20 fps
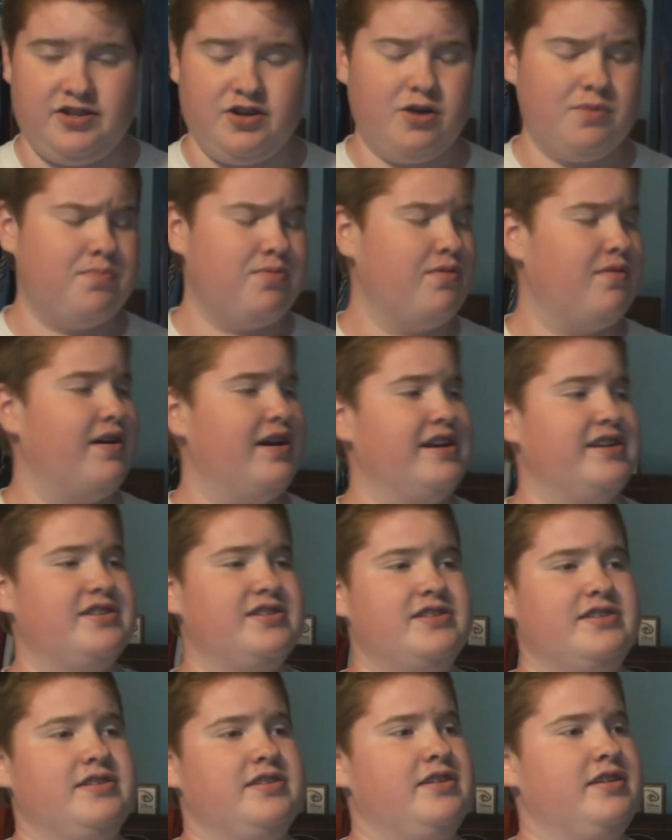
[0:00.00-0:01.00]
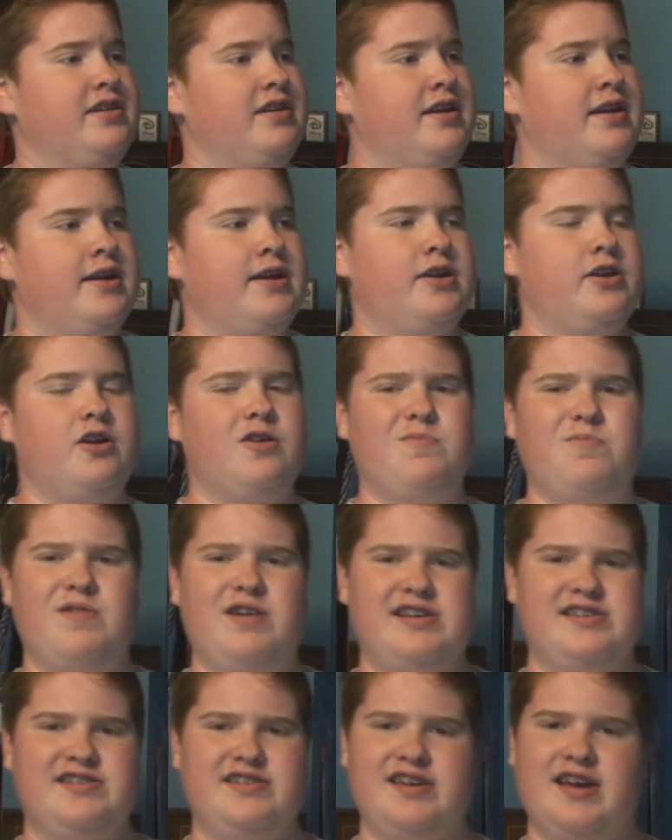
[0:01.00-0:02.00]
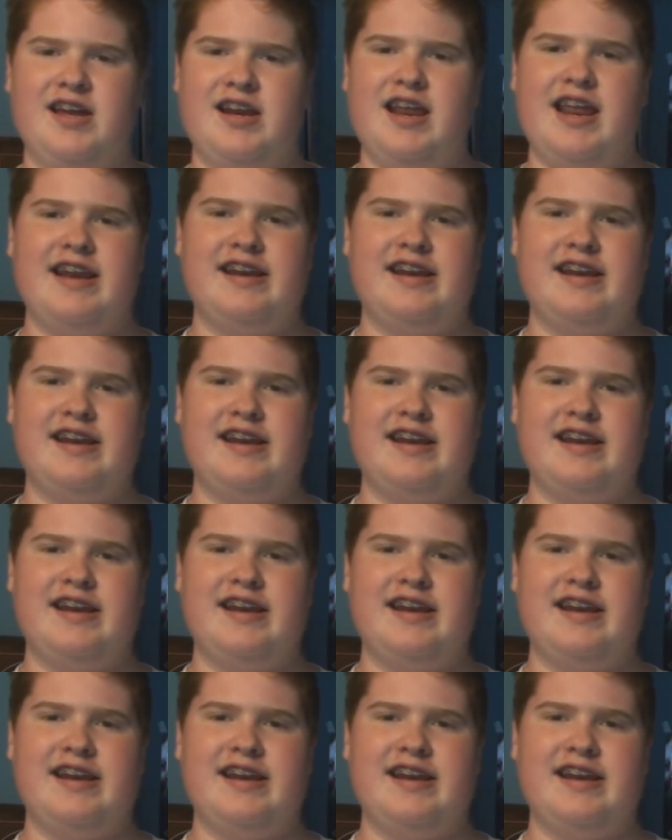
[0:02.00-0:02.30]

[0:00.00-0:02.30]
No price yet.